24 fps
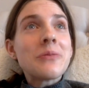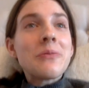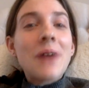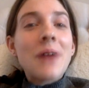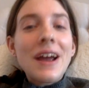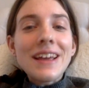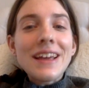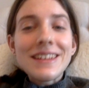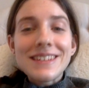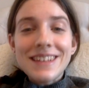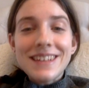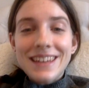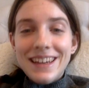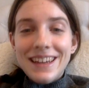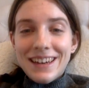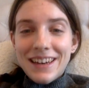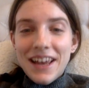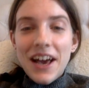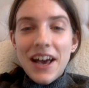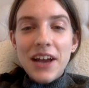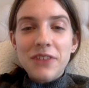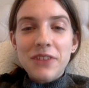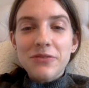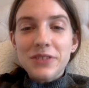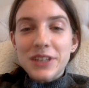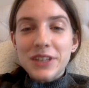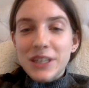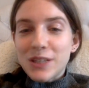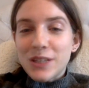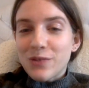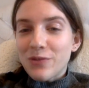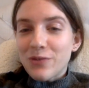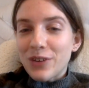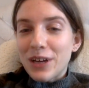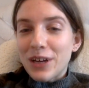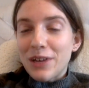waited in line for this
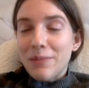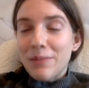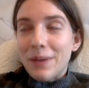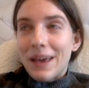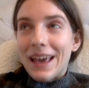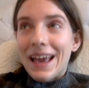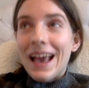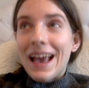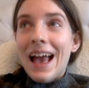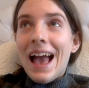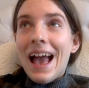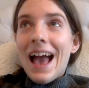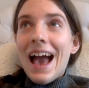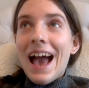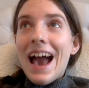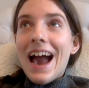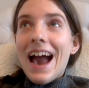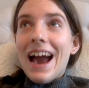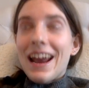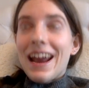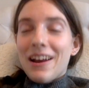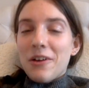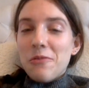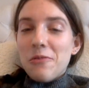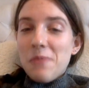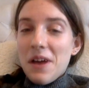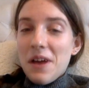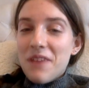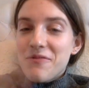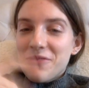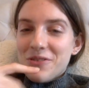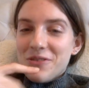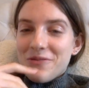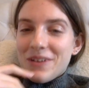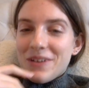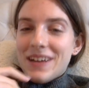freebie, and I'll wait
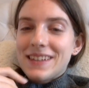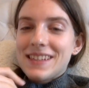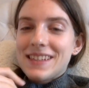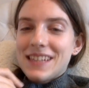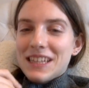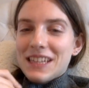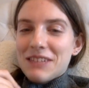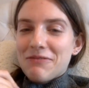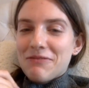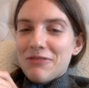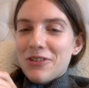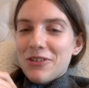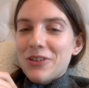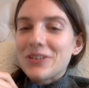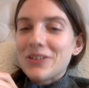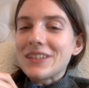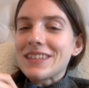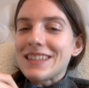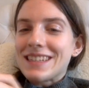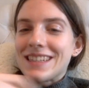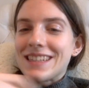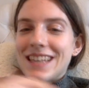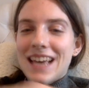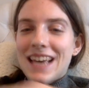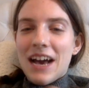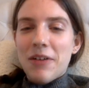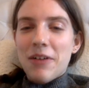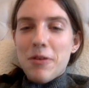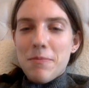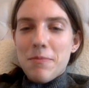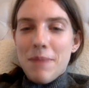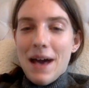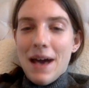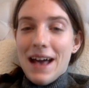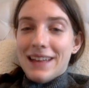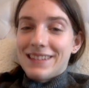for the rest of the vlog to see how
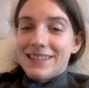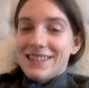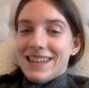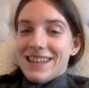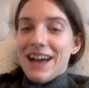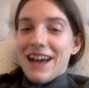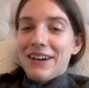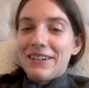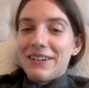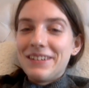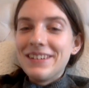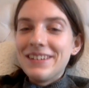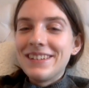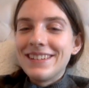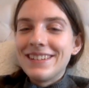it pans out.